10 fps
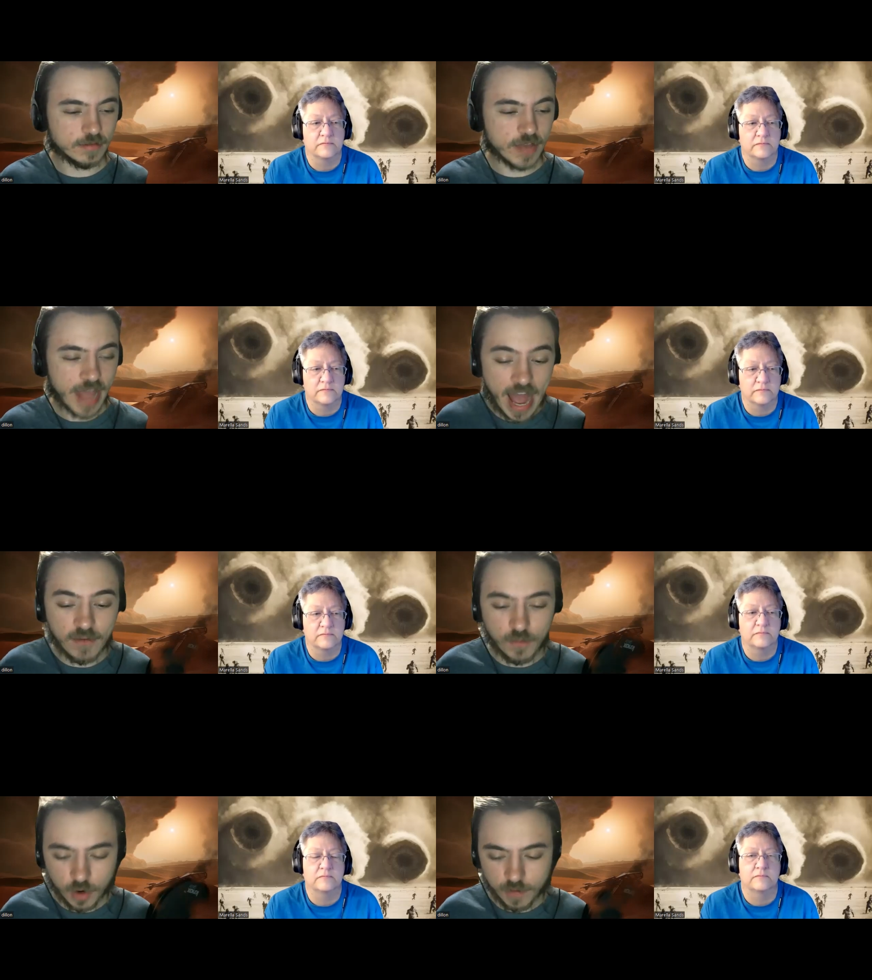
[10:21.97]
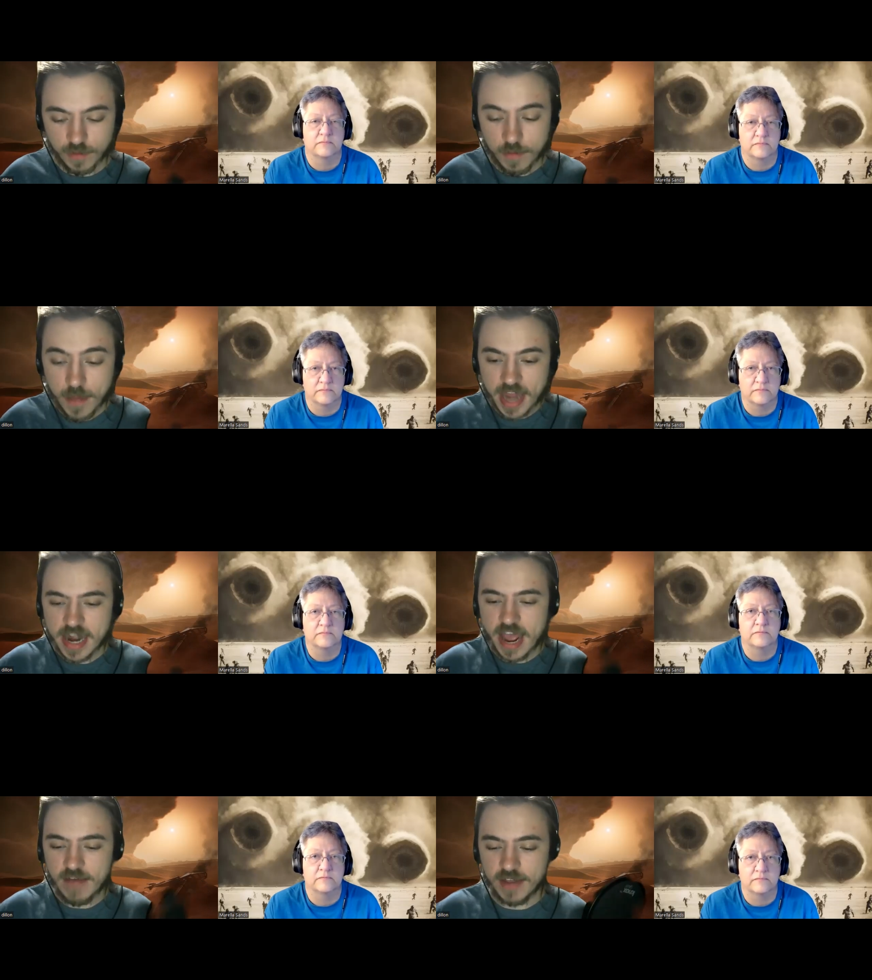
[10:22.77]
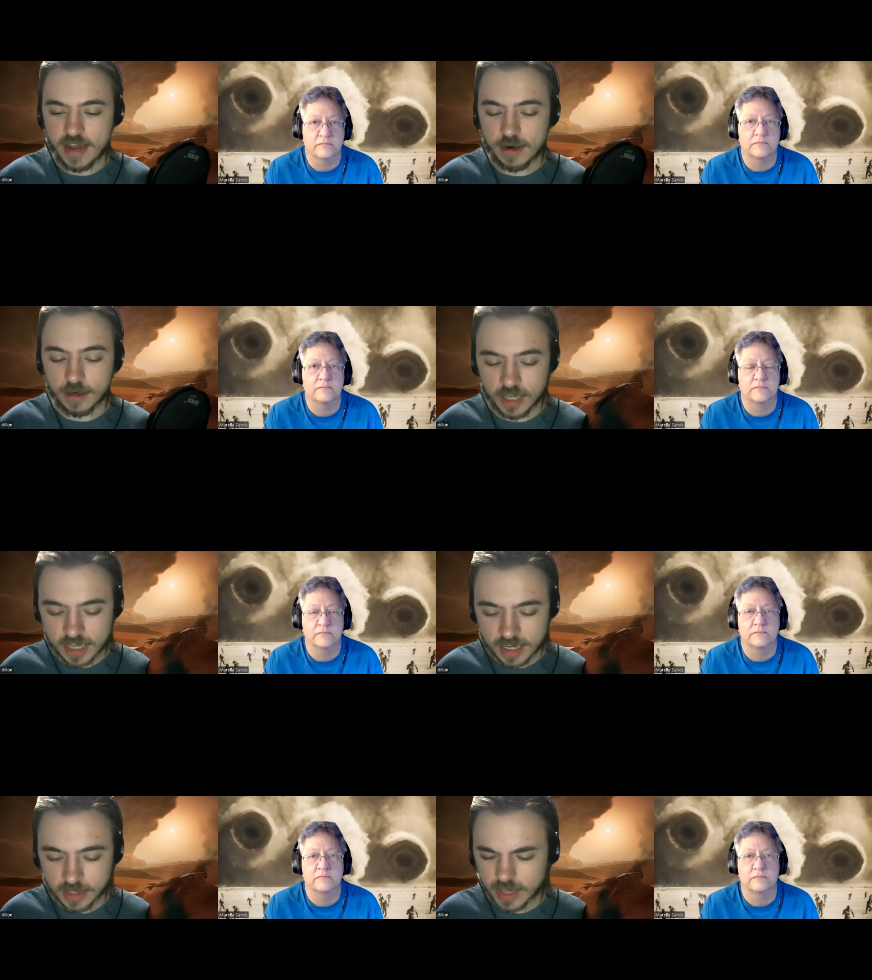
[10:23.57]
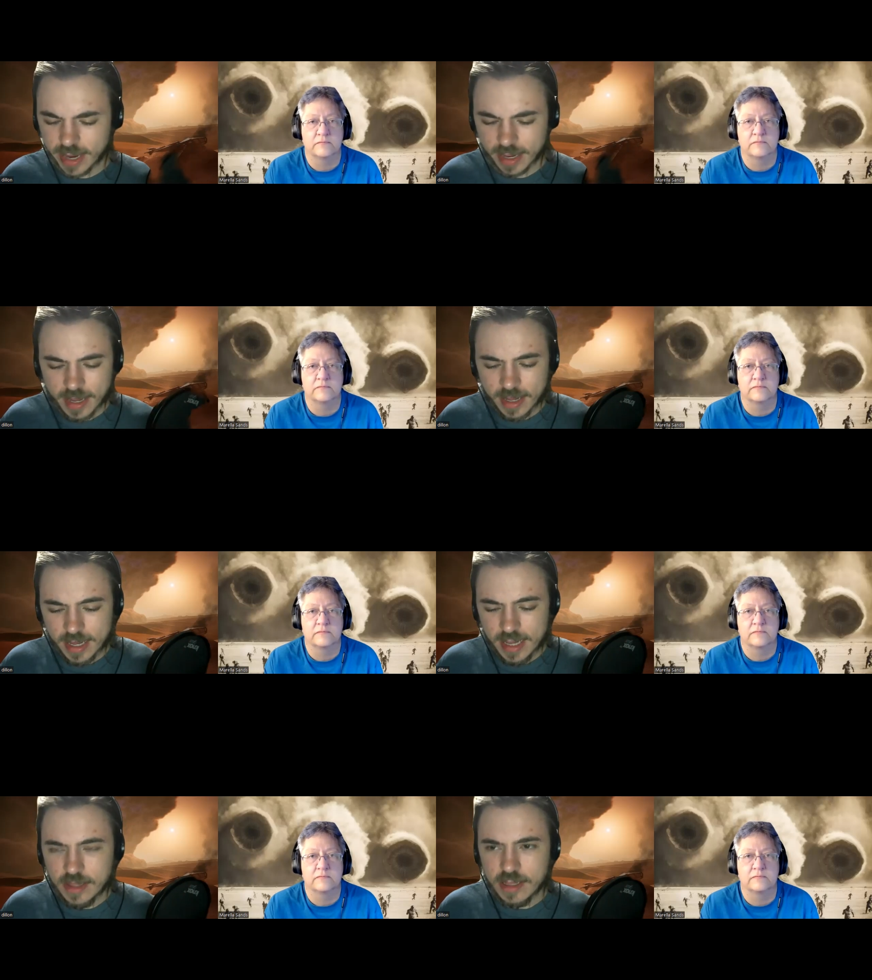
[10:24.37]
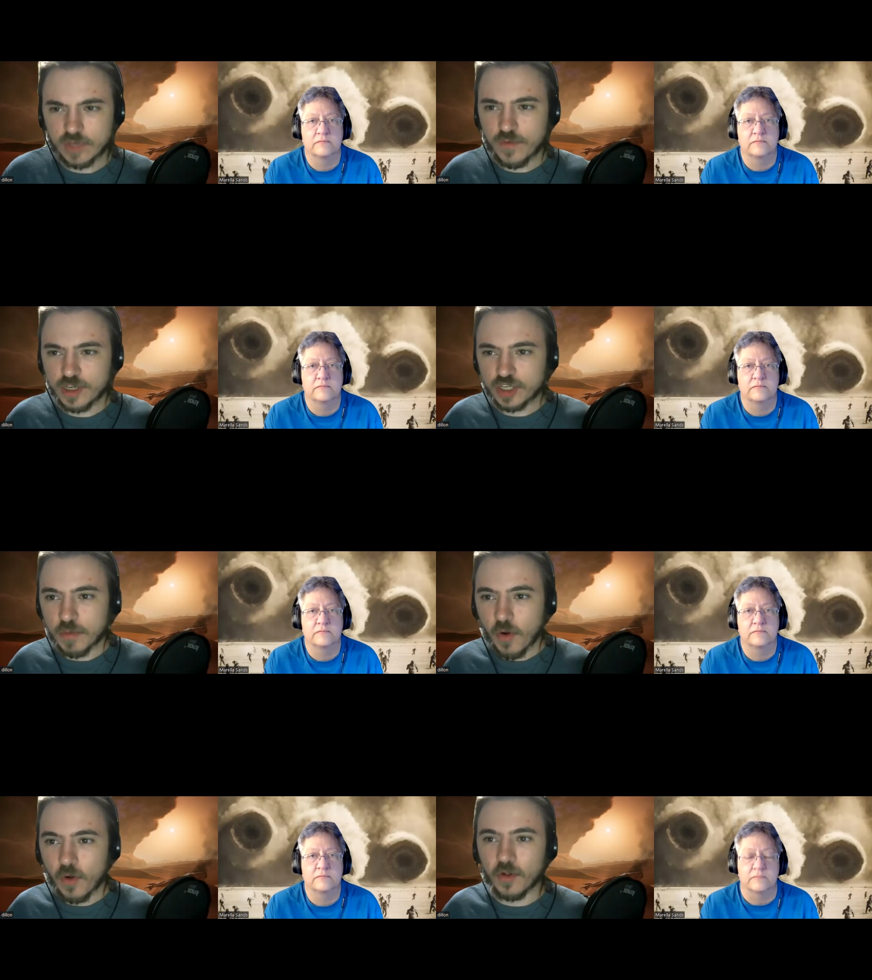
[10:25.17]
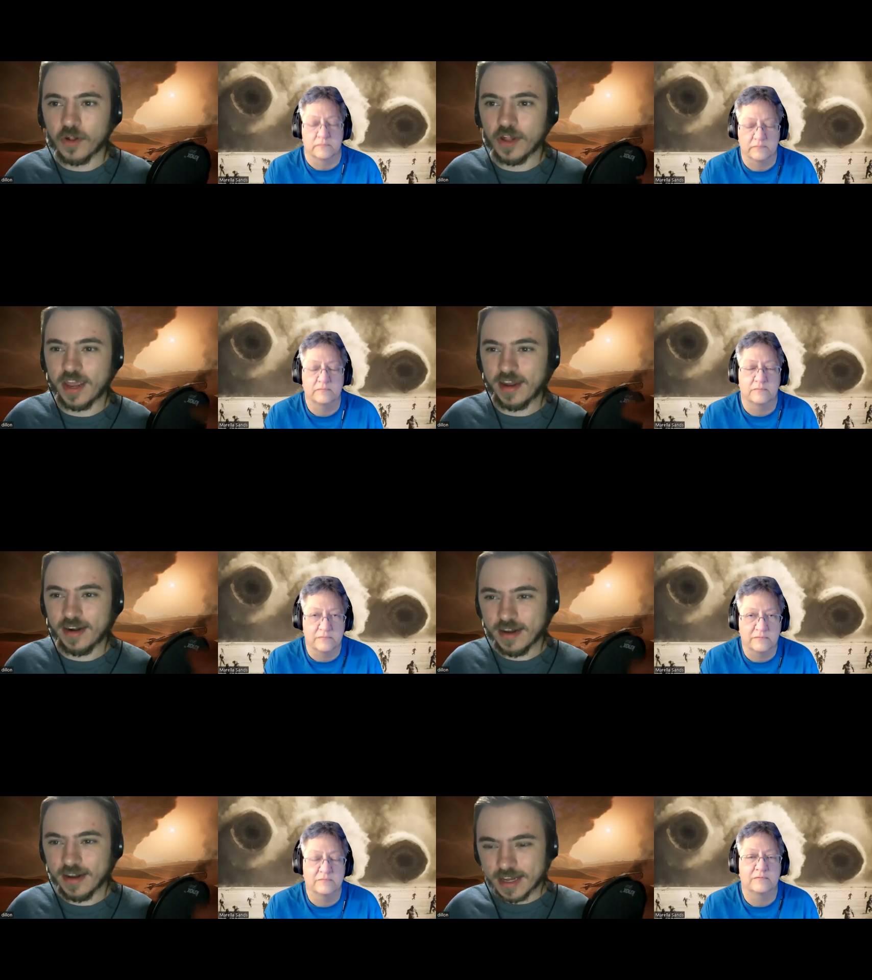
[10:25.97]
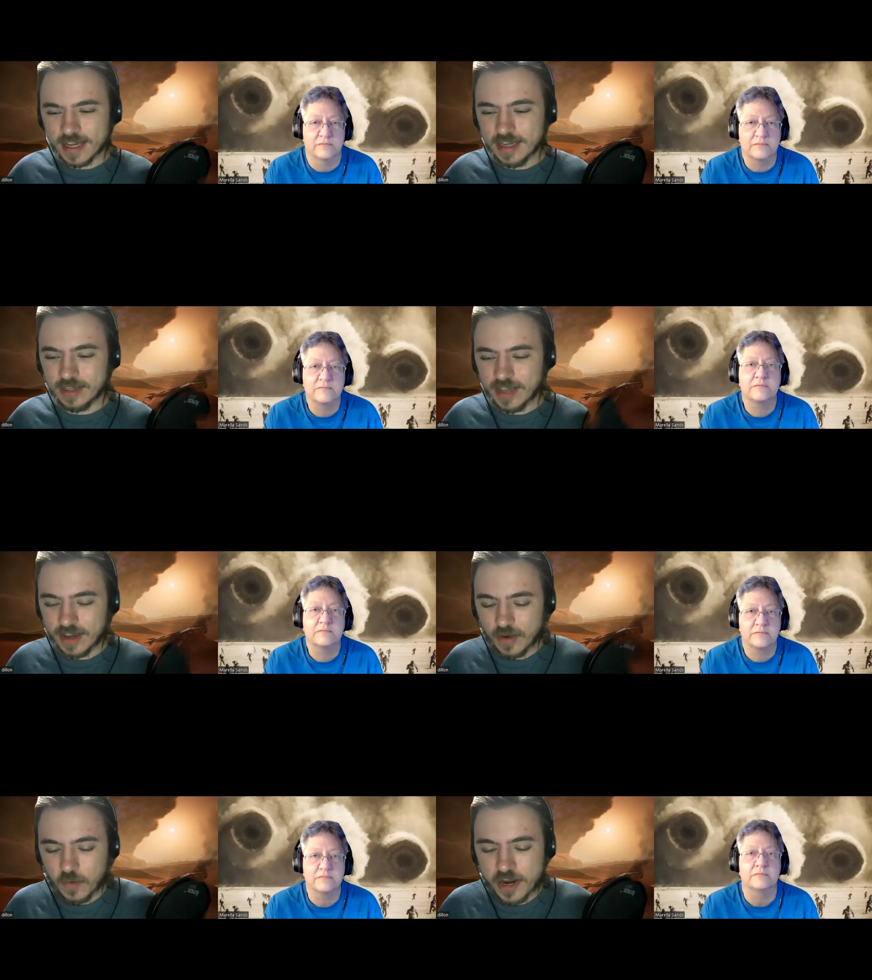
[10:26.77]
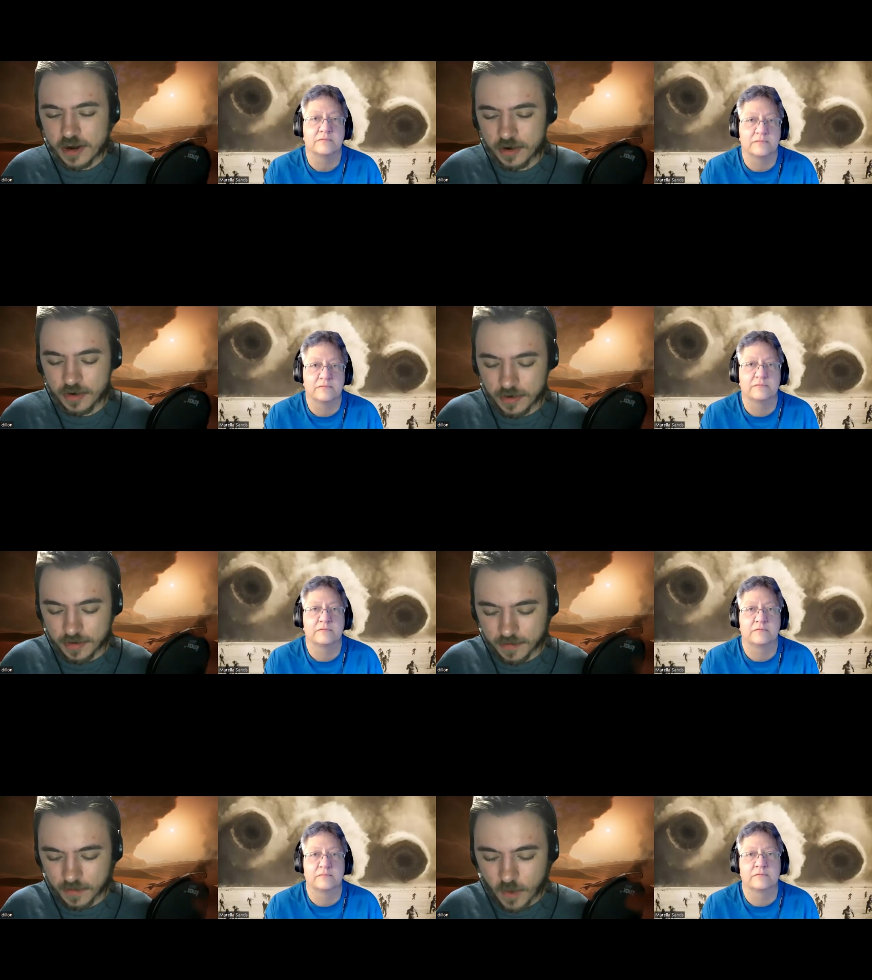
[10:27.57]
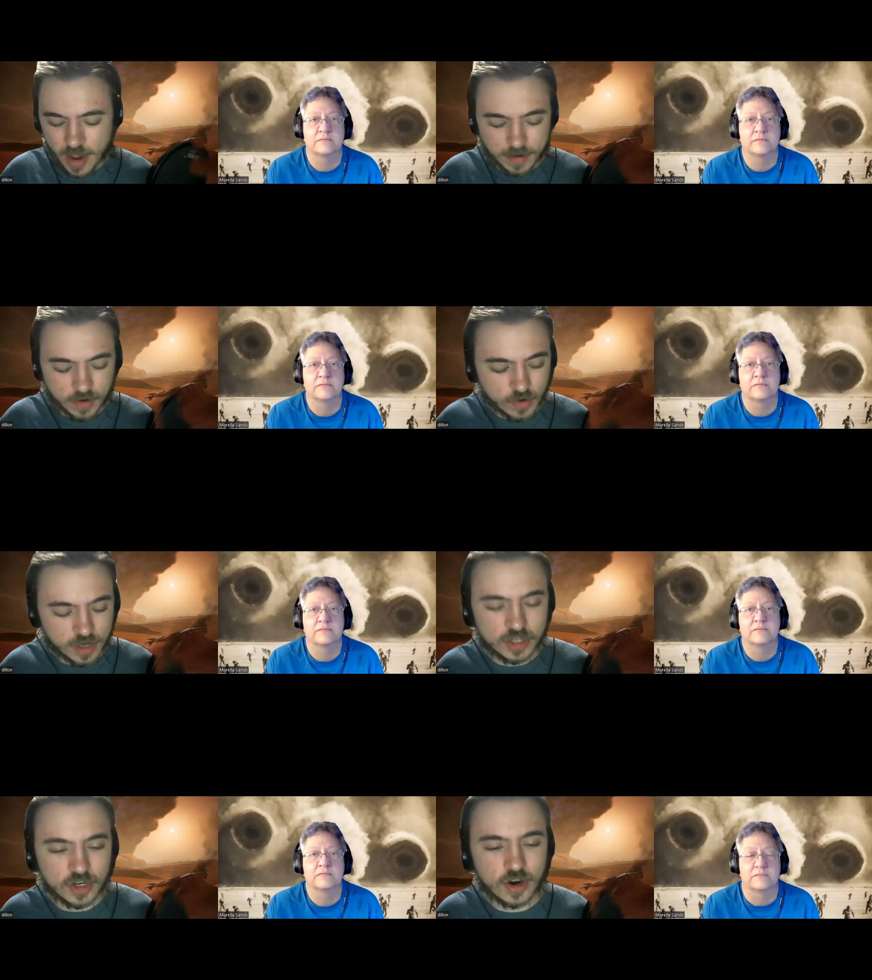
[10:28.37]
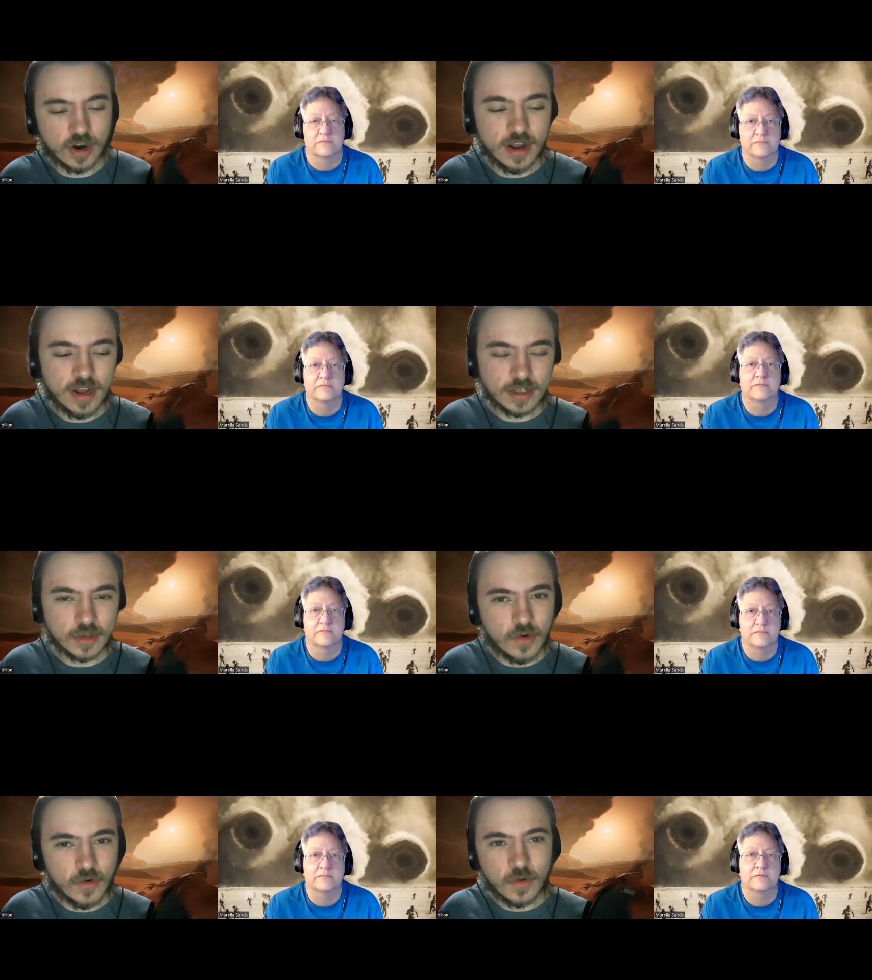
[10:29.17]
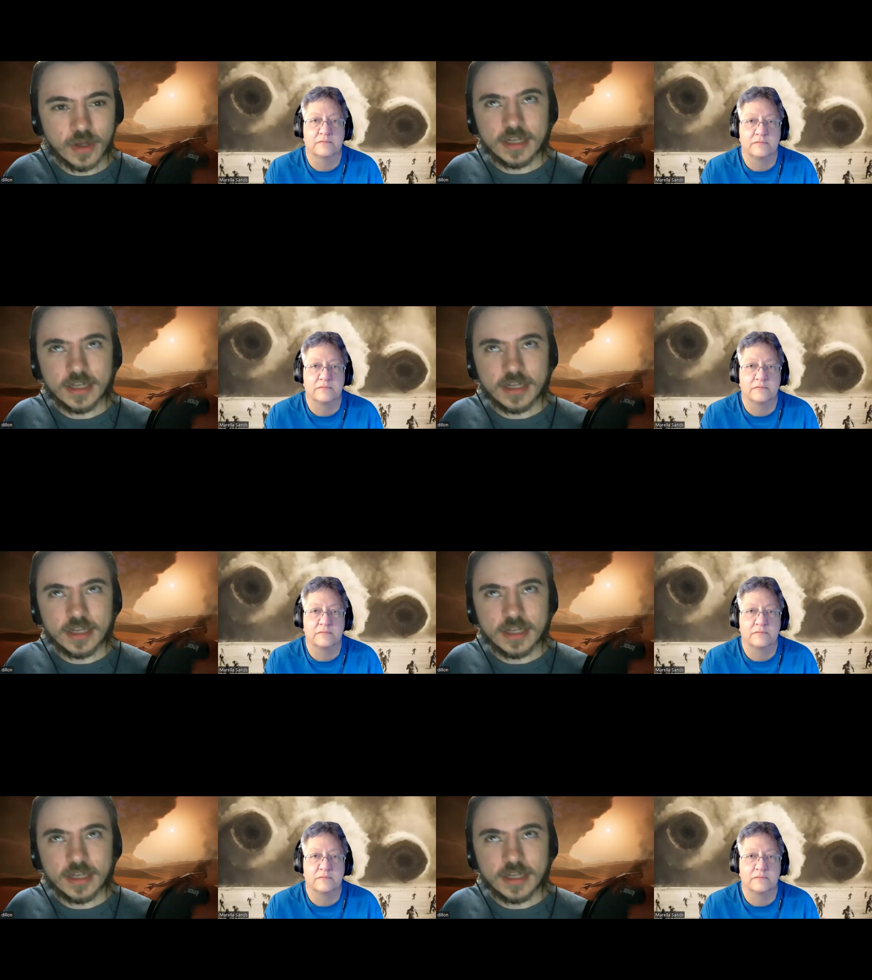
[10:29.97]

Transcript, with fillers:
Speaker 1: have one of the main navigators, and he's like in this fishbowl, and he's like a weird webbed creature. So